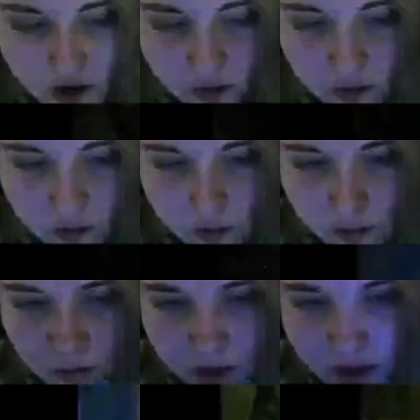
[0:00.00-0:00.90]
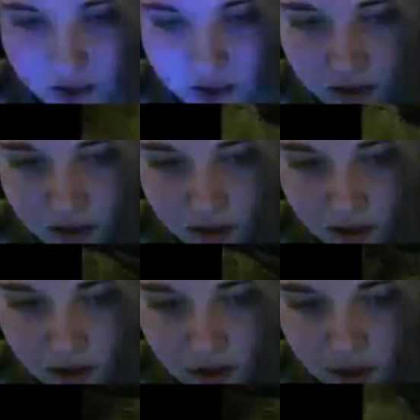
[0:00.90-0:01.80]
Um, he's here. He's here.
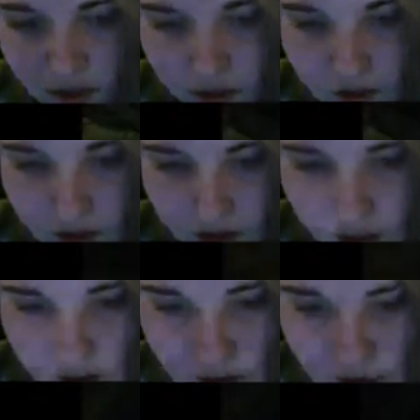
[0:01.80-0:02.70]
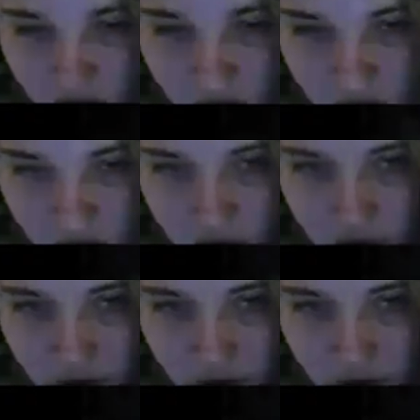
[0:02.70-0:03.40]
We we see him. He's here. Oh no.